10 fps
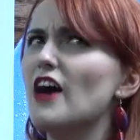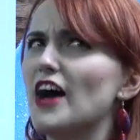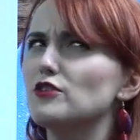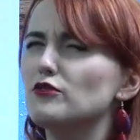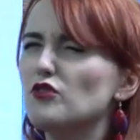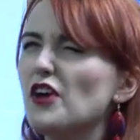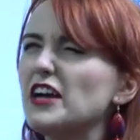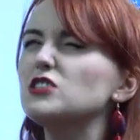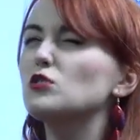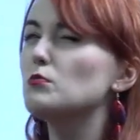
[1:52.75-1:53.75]
either
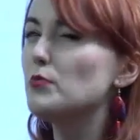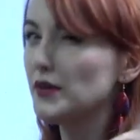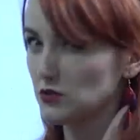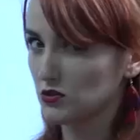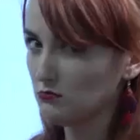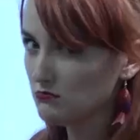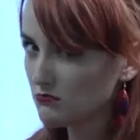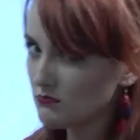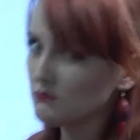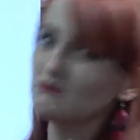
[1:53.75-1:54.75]
France or Belgium.
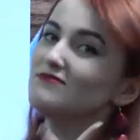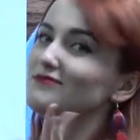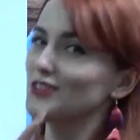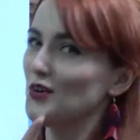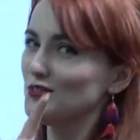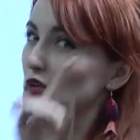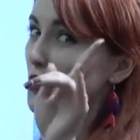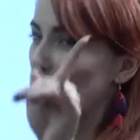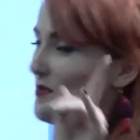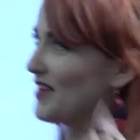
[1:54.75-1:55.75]
Don't
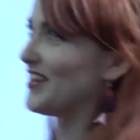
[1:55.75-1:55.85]
quote me on